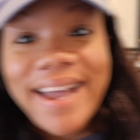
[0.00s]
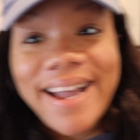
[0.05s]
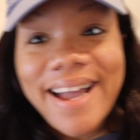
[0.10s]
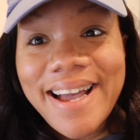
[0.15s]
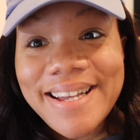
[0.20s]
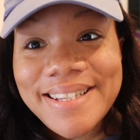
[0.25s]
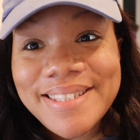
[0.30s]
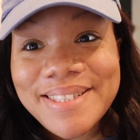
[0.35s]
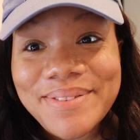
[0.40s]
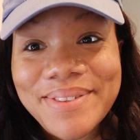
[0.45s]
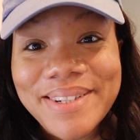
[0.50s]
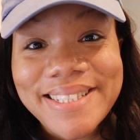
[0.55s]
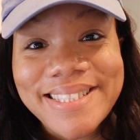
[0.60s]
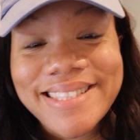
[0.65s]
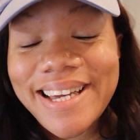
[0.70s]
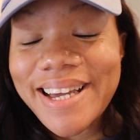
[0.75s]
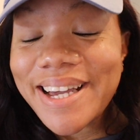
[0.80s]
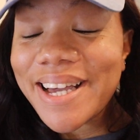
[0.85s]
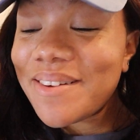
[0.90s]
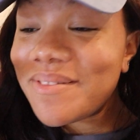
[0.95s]
guys,
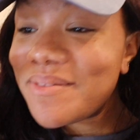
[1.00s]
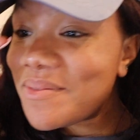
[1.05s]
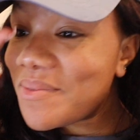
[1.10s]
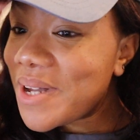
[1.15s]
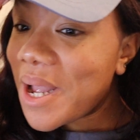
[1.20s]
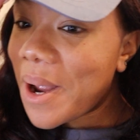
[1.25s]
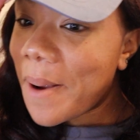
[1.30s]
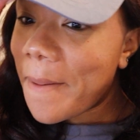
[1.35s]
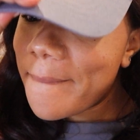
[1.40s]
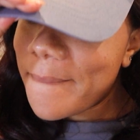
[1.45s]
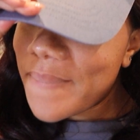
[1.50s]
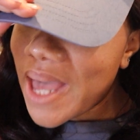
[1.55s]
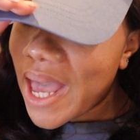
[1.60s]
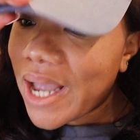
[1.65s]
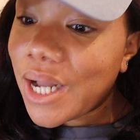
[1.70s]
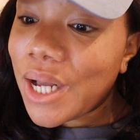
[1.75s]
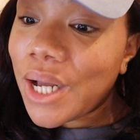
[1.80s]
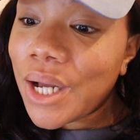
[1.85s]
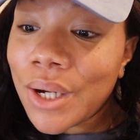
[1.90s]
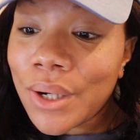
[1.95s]
what's up? We are
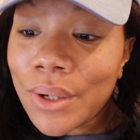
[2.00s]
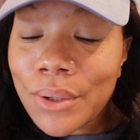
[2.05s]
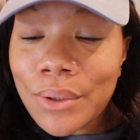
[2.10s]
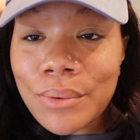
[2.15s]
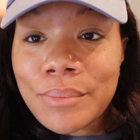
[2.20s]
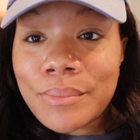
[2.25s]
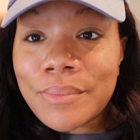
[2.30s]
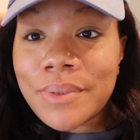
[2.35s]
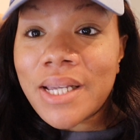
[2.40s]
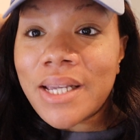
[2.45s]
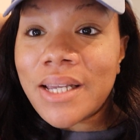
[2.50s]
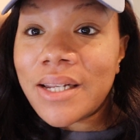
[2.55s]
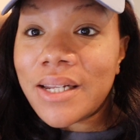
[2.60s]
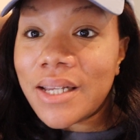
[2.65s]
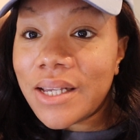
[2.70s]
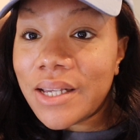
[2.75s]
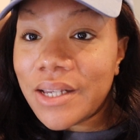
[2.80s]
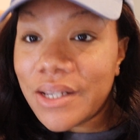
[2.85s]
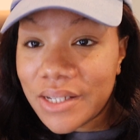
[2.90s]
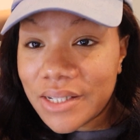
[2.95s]
back home.
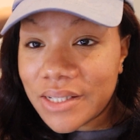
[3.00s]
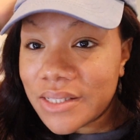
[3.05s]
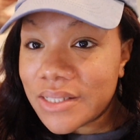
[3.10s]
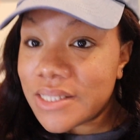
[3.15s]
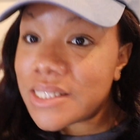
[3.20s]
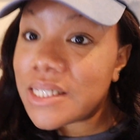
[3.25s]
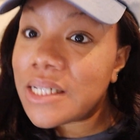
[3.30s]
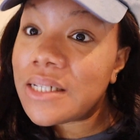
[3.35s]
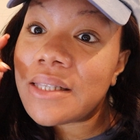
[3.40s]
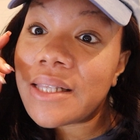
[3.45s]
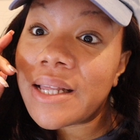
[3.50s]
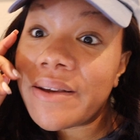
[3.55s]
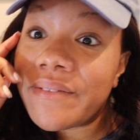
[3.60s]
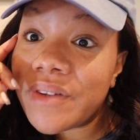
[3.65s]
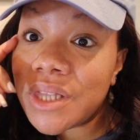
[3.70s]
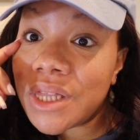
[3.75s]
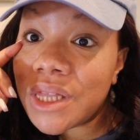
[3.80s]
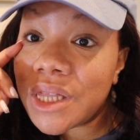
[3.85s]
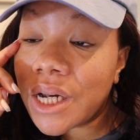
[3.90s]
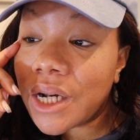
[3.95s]
It is
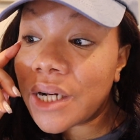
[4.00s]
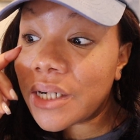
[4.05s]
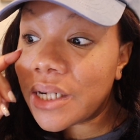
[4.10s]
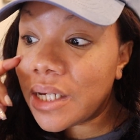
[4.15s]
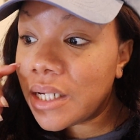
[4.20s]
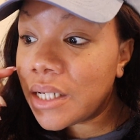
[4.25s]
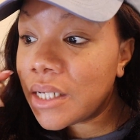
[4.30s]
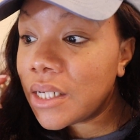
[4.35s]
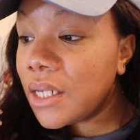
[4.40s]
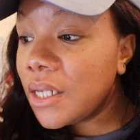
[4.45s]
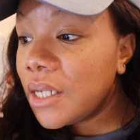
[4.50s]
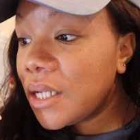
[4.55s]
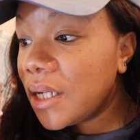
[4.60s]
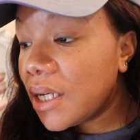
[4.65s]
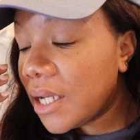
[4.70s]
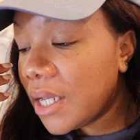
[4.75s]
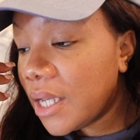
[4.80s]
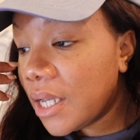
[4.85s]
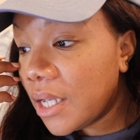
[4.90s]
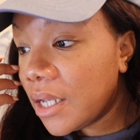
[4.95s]
11:30
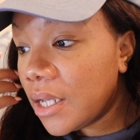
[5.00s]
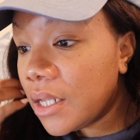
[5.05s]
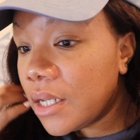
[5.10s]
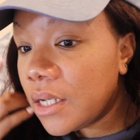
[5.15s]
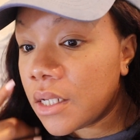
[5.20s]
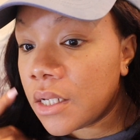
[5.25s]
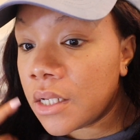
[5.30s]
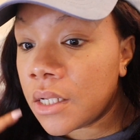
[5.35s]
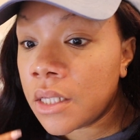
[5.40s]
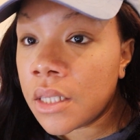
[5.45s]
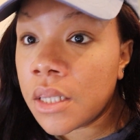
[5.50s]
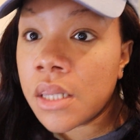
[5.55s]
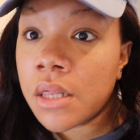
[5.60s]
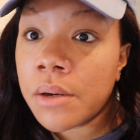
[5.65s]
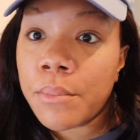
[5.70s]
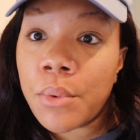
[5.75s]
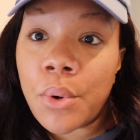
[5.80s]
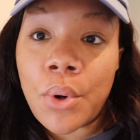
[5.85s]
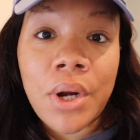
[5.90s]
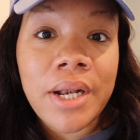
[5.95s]
in
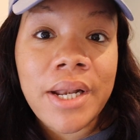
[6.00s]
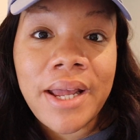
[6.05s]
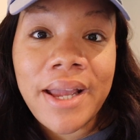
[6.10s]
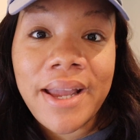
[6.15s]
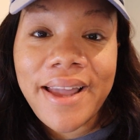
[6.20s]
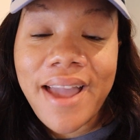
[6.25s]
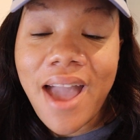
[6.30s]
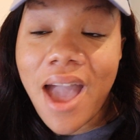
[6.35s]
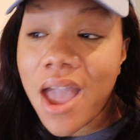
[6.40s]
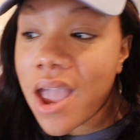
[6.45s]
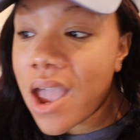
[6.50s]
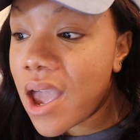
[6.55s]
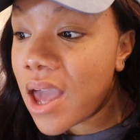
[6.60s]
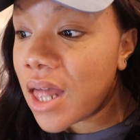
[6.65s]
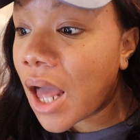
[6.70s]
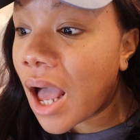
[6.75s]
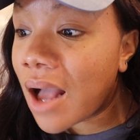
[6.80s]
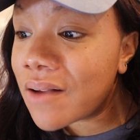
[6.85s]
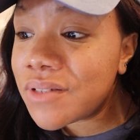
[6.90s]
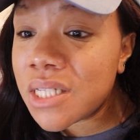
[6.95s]
the morning,
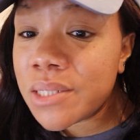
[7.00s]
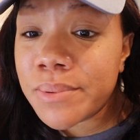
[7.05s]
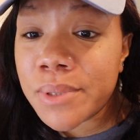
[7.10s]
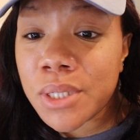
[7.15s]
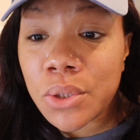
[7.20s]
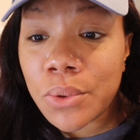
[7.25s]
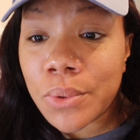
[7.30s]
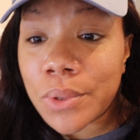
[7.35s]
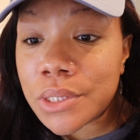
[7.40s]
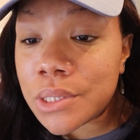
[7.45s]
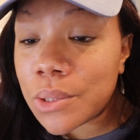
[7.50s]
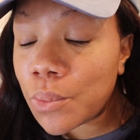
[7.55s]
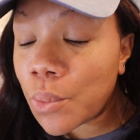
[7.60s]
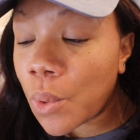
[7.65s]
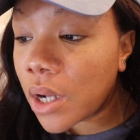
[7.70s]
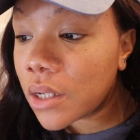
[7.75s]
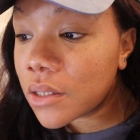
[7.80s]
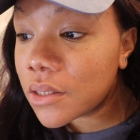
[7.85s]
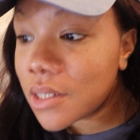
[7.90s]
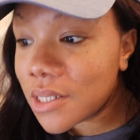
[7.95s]
and I've just been doing some
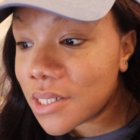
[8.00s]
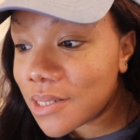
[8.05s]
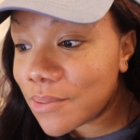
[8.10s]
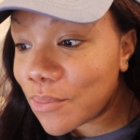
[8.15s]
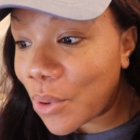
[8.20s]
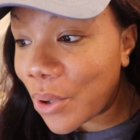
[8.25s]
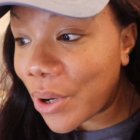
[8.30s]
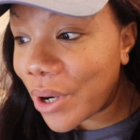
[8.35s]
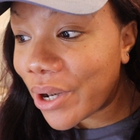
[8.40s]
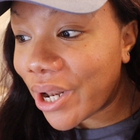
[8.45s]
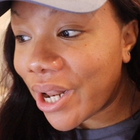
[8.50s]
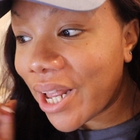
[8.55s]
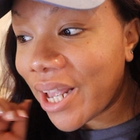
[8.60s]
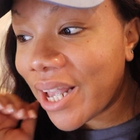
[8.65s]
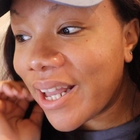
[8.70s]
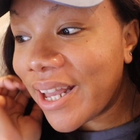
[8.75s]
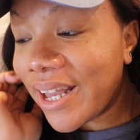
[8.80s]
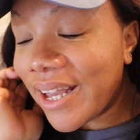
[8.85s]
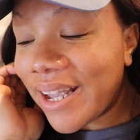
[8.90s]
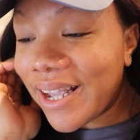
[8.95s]
work this
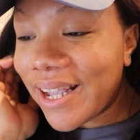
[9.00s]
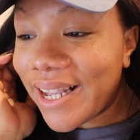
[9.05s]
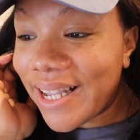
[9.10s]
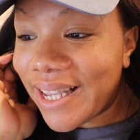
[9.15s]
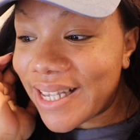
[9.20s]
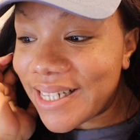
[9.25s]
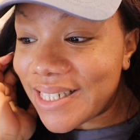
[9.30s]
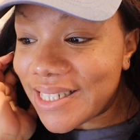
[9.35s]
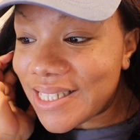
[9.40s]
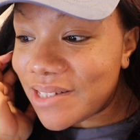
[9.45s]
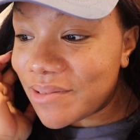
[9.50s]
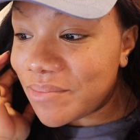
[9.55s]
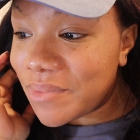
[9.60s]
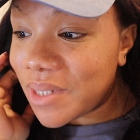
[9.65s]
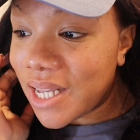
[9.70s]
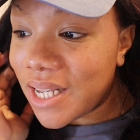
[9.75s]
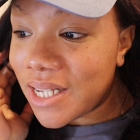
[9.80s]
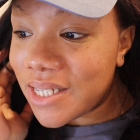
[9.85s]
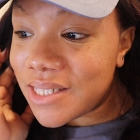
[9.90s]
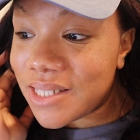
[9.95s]
morning, getting some
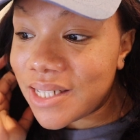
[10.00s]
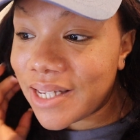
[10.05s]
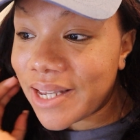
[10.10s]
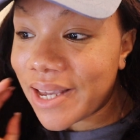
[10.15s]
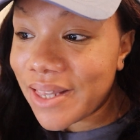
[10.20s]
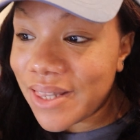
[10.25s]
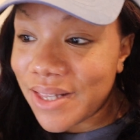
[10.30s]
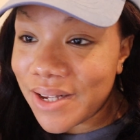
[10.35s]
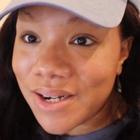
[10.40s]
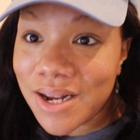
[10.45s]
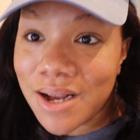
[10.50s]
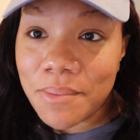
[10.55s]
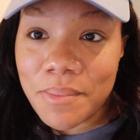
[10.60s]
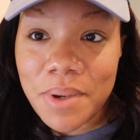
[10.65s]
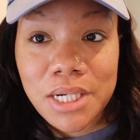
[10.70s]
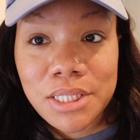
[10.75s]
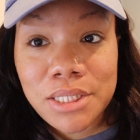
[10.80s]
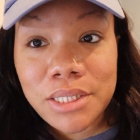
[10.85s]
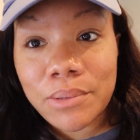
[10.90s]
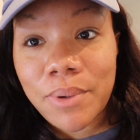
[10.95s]
things together. I'm
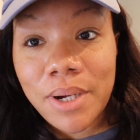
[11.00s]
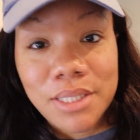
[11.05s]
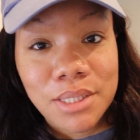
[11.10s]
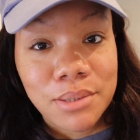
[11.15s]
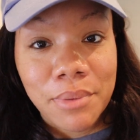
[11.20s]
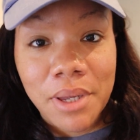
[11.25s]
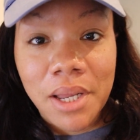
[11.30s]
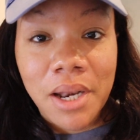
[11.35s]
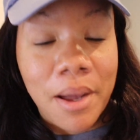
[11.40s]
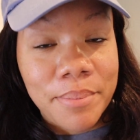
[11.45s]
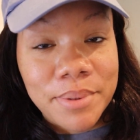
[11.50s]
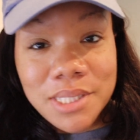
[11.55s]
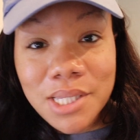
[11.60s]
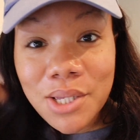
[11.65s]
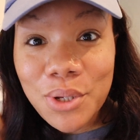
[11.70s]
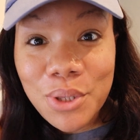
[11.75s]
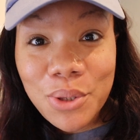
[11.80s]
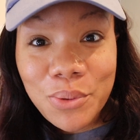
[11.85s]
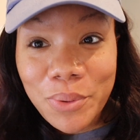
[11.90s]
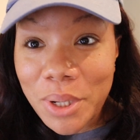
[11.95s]
actually watching me an
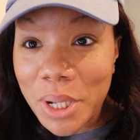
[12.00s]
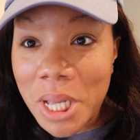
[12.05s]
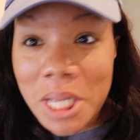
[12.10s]
episode of The Real